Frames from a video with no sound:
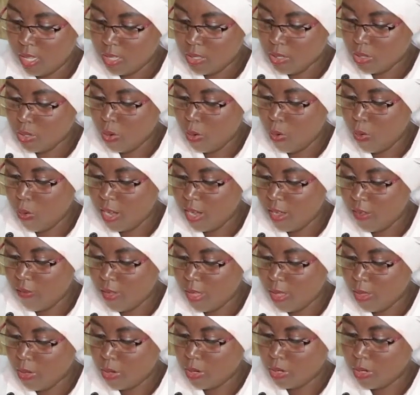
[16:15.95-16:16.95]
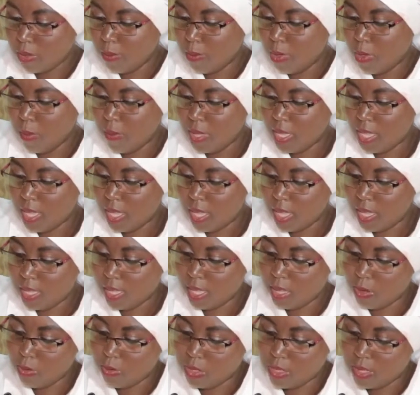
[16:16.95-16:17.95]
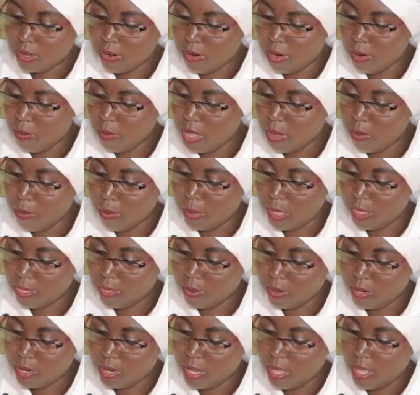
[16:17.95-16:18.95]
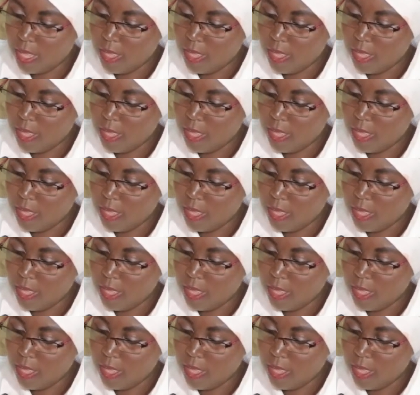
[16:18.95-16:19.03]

So whenever you're making a cake with creaming method,